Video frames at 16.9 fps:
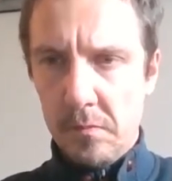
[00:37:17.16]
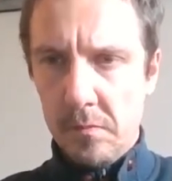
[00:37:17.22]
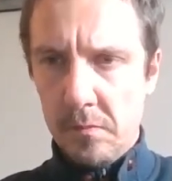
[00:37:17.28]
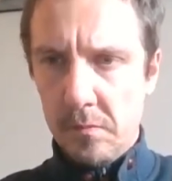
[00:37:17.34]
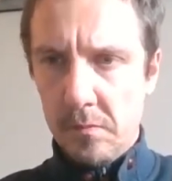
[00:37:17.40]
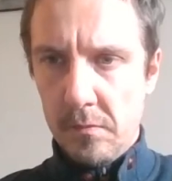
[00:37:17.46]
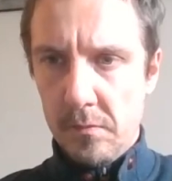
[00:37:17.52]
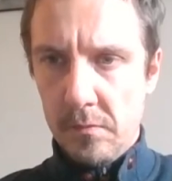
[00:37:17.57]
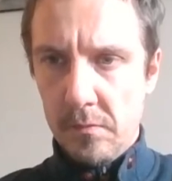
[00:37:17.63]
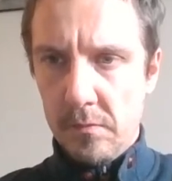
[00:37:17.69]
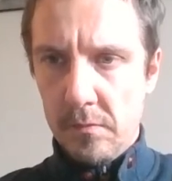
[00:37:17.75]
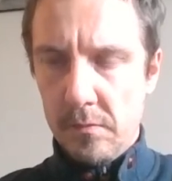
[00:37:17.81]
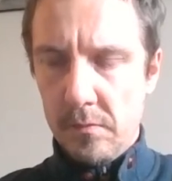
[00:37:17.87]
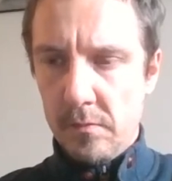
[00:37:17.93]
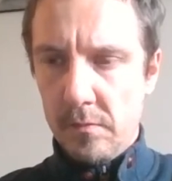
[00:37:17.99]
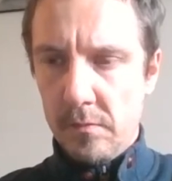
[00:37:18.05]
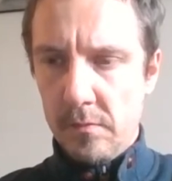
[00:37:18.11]

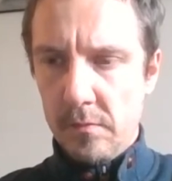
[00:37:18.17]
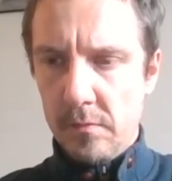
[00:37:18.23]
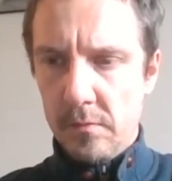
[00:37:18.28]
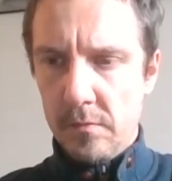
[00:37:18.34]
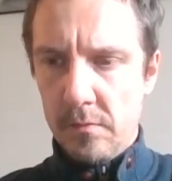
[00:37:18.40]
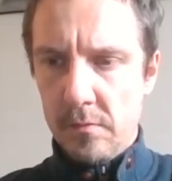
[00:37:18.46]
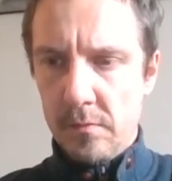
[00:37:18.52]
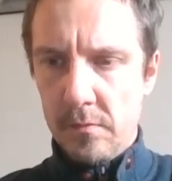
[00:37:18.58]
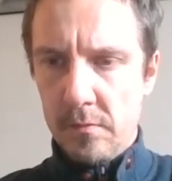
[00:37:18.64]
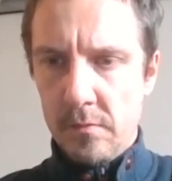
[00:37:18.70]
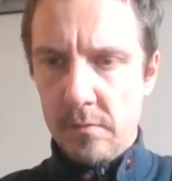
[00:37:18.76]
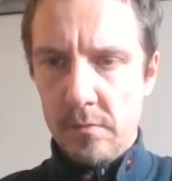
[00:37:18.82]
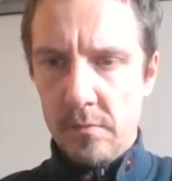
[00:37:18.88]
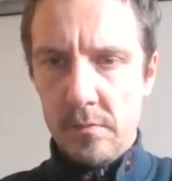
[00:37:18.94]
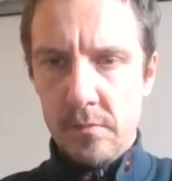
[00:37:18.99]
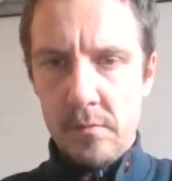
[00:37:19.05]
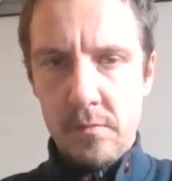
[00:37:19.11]

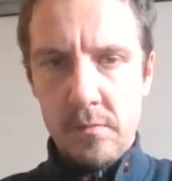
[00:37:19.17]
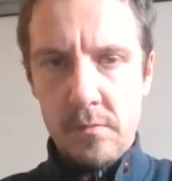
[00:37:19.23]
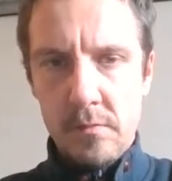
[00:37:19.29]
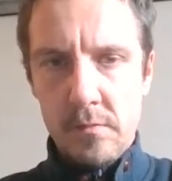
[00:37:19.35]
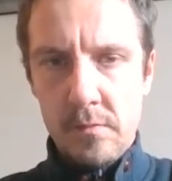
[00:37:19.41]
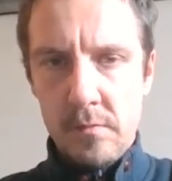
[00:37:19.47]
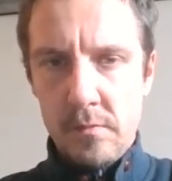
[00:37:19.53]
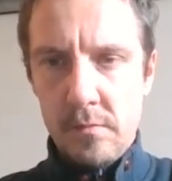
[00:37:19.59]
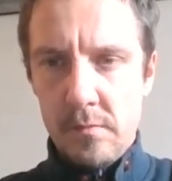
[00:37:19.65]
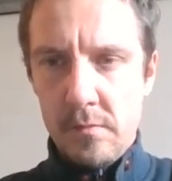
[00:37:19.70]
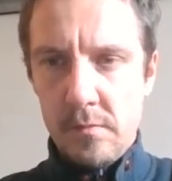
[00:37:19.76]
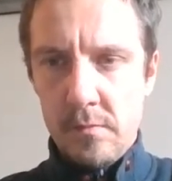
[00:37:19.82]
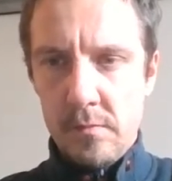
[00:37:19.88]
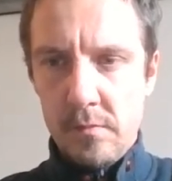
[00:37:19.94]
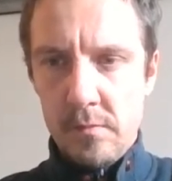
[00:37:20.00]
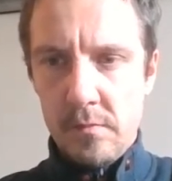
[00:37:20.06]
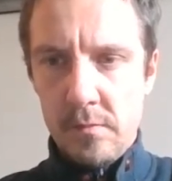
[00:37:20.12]

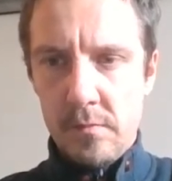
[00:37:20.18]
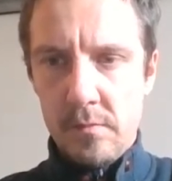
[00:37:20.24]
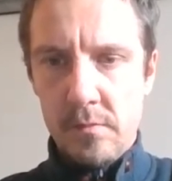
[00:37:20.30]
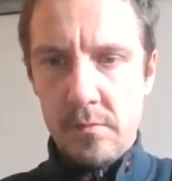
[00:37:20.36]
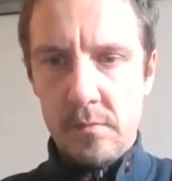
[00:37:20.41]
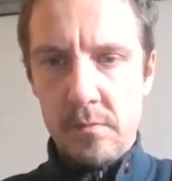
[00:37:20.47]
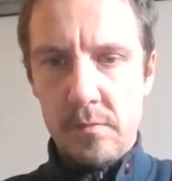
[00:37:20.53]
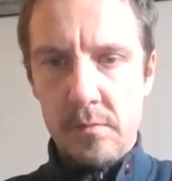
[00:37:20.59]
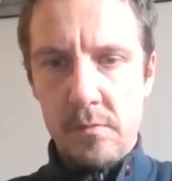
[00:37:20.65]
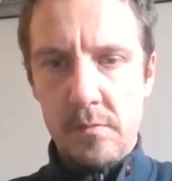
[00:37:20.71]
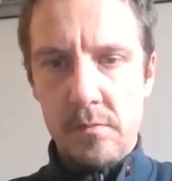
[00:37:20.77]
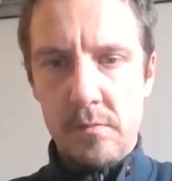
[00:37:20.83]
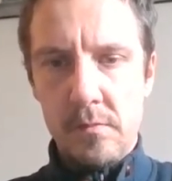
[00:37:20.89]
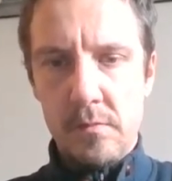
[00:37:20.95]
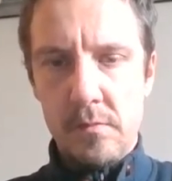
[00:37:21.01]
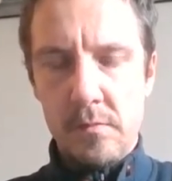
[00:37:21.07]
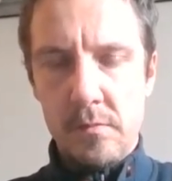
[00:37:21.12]

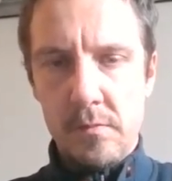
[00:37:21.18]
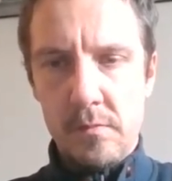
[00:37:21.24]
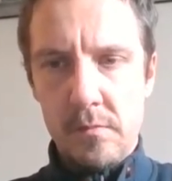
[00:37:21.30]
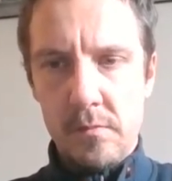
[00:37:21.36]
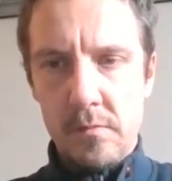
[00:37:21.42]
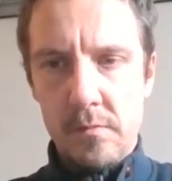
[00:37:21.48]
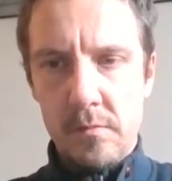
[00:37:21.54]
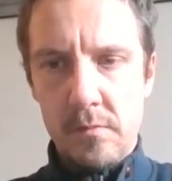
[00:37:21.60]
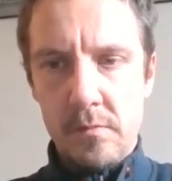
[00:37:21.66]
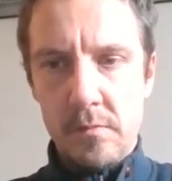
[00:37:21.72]
The person shown says nothing.